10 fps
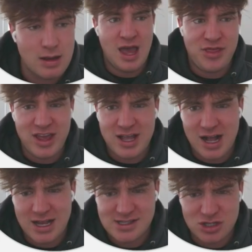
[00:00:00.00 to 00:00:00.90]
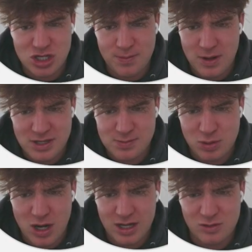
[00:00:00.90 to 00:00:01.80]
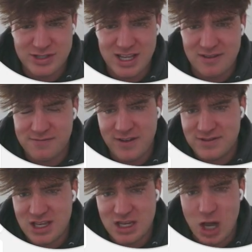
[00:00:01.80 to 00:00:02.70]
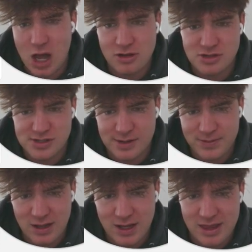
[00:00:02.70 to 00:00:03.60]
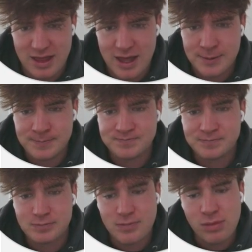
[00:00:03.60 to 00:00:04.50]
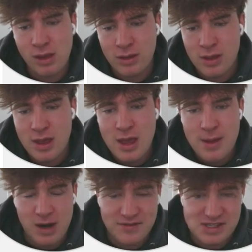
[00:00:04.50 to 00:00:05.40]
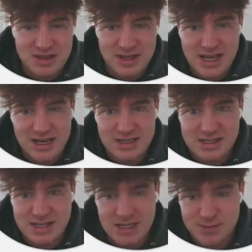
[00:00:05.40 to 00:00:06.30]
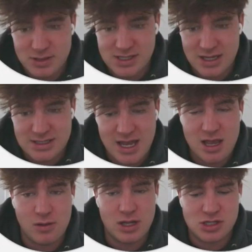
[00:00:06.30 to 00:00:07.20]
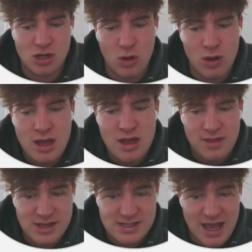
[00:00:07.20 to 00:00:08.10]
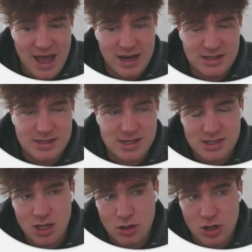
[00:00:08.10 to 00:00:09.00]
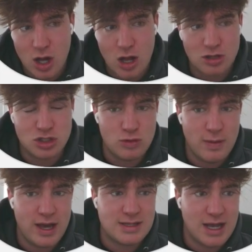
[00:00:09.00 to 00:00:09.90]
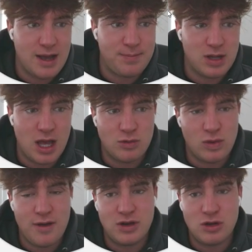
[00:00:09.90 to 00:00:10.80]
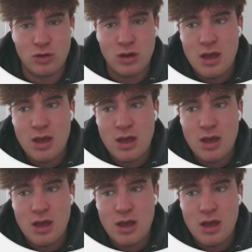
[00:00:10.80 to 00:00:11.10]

I think cost to ship on this product was like $15 or something like that. But obviously this had a 6% take rate. So this added $600 to my top line revenue